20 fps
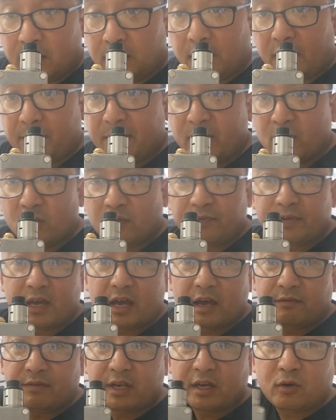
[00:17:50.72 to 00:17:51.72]
let me know if you
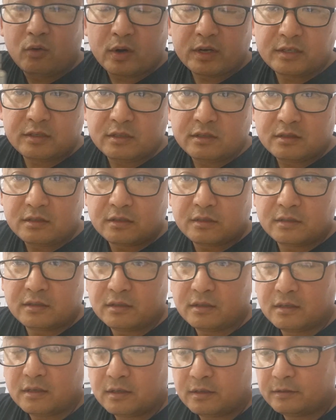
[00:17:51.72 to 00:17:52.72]
have any
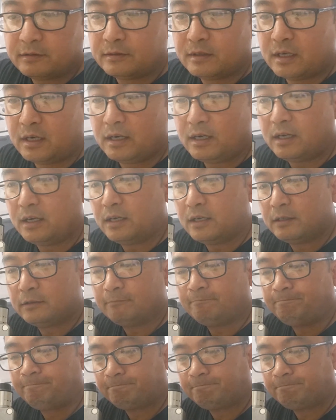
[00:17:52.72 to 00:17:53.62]
questions, and